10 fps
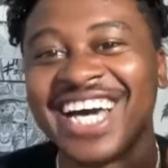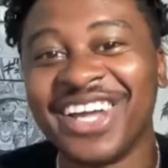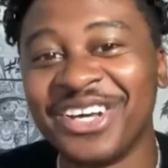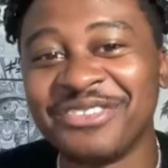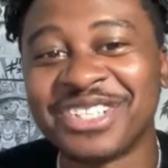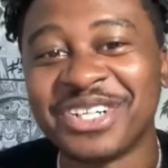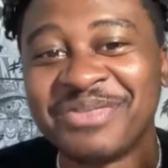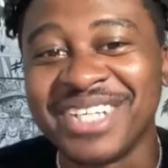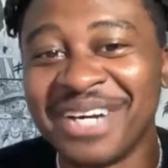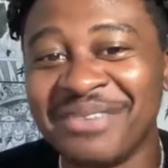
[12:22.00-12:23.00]
I don't know if it's going
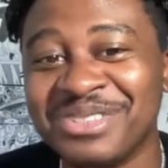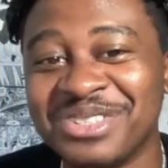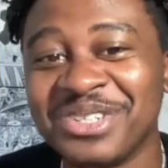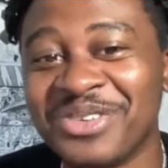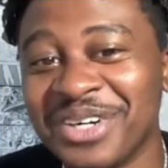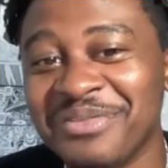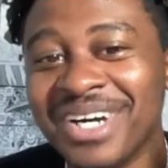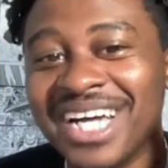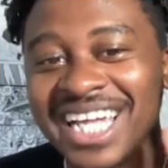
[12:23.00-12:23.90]
to be episode one. No, but...